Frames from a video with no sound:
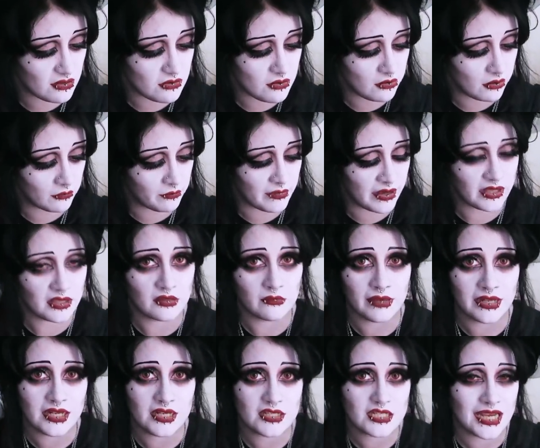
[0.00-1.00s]
You could make them
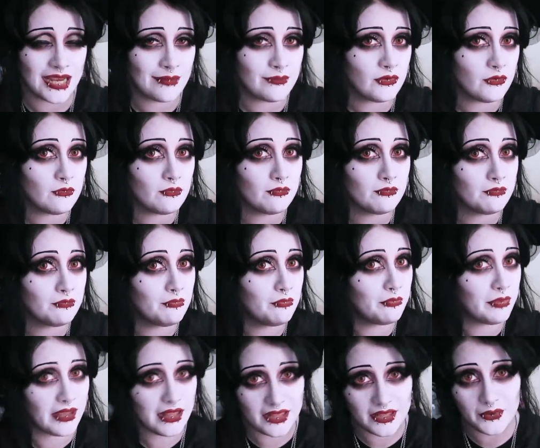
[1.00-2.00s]
anytime you
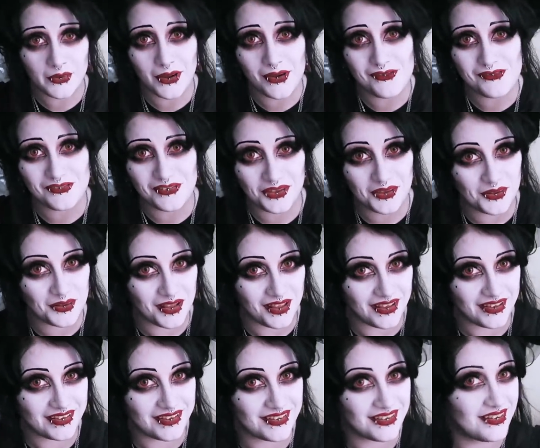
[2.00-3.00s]
belly well feel
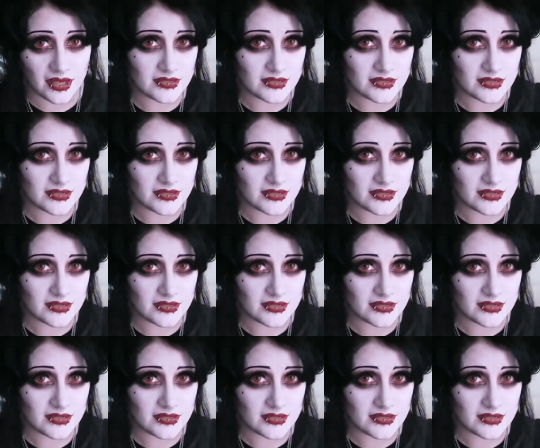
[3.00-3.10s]
like it.